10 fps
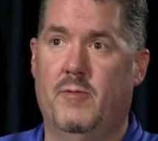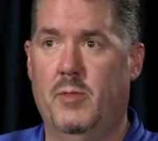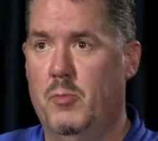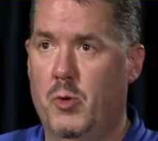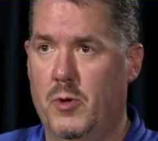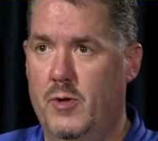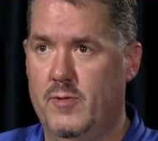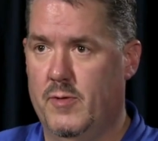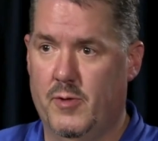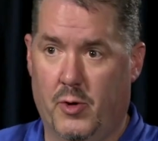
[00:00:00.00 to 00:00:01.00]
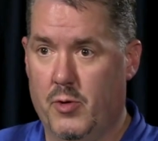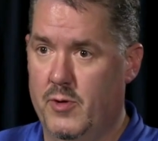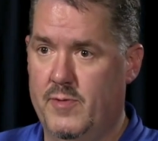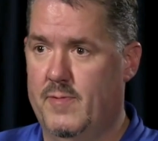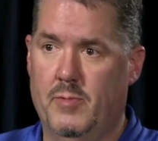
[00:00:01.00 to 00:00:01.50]
from the boys or the
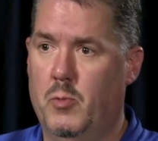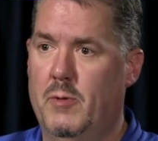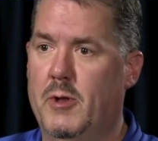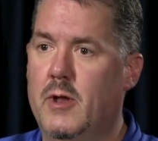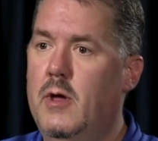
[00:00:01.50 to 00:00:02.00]
girls from the women.